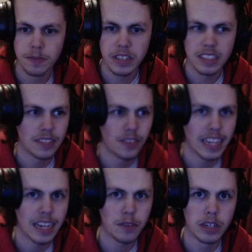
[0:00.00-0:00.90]
Because if I
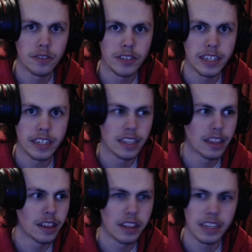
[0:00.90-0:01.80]
get rid of it,
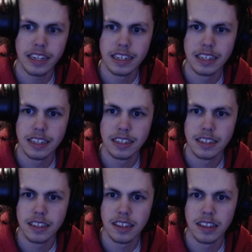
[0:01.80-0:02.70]
then
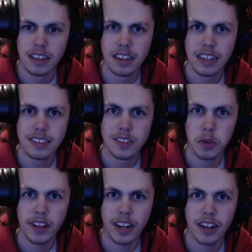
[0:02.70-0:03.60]
this is
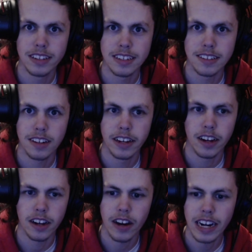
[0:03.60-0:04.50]
what the lighting's like.
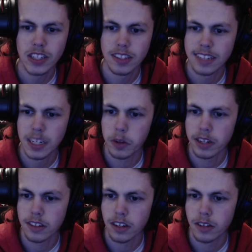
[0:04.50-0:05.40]
I can't actually see what
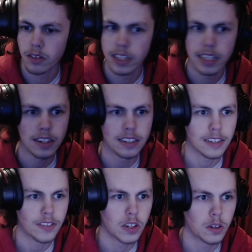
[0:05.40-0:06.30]
it's like right now. Let's
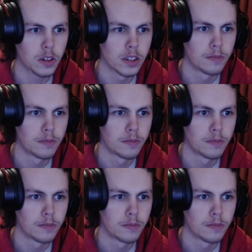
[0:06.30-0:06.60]
have a look.